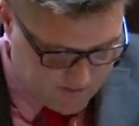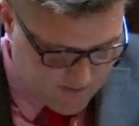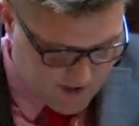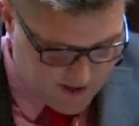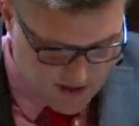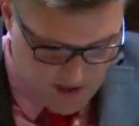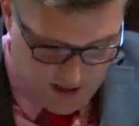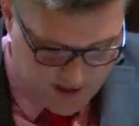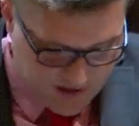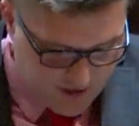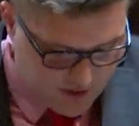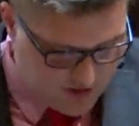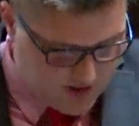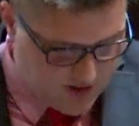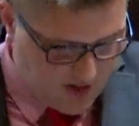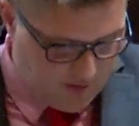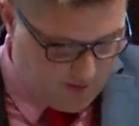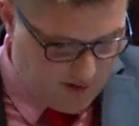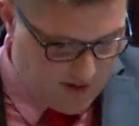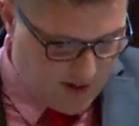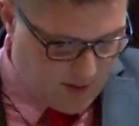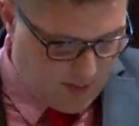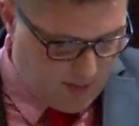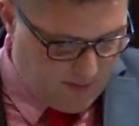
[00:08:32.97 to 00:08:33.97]
Conduct
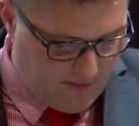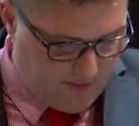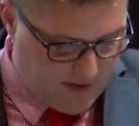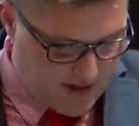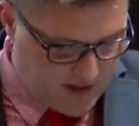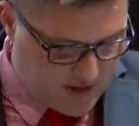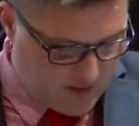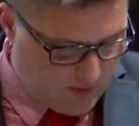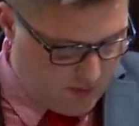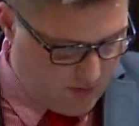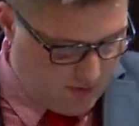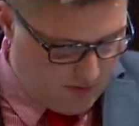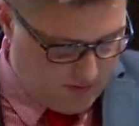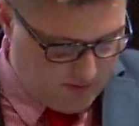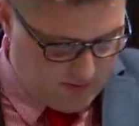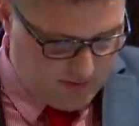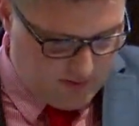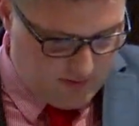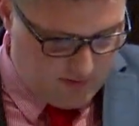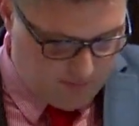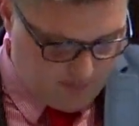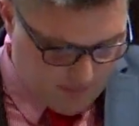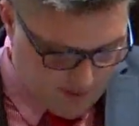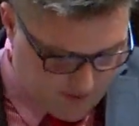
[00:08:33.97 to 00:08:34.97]
yourself like a
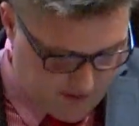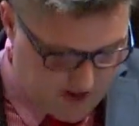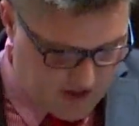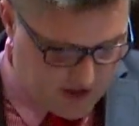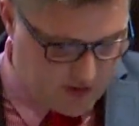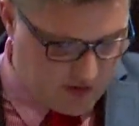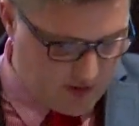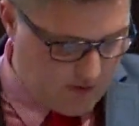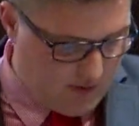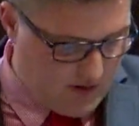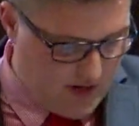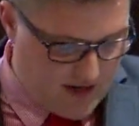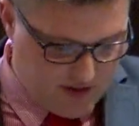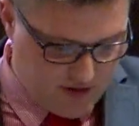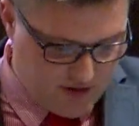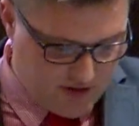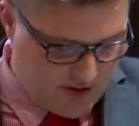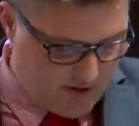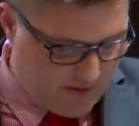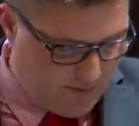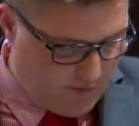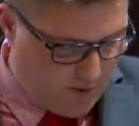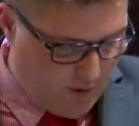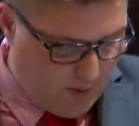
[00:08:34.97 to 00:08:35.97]
professional, not
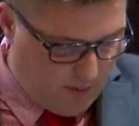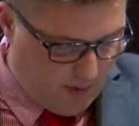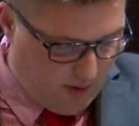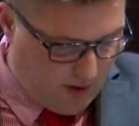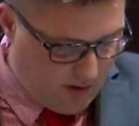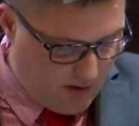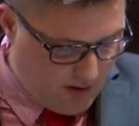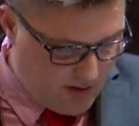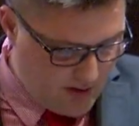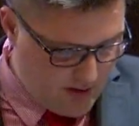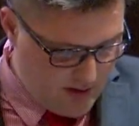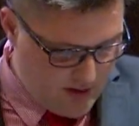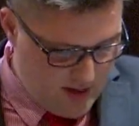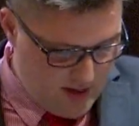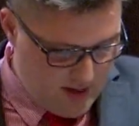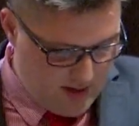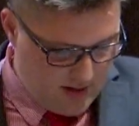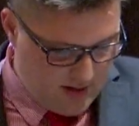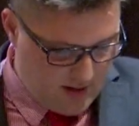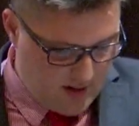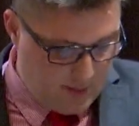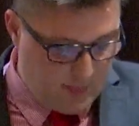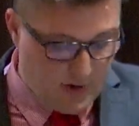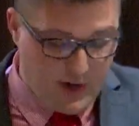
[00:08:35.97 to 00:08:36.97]
just in football,
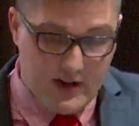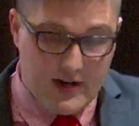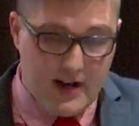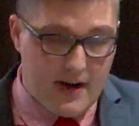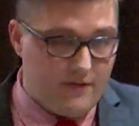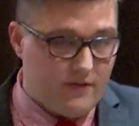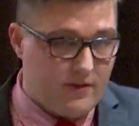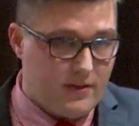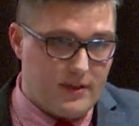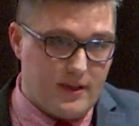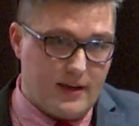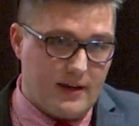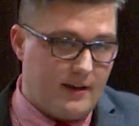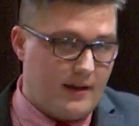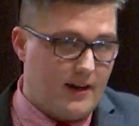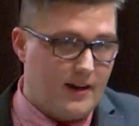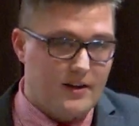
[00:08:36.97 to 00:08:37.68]
but in everything.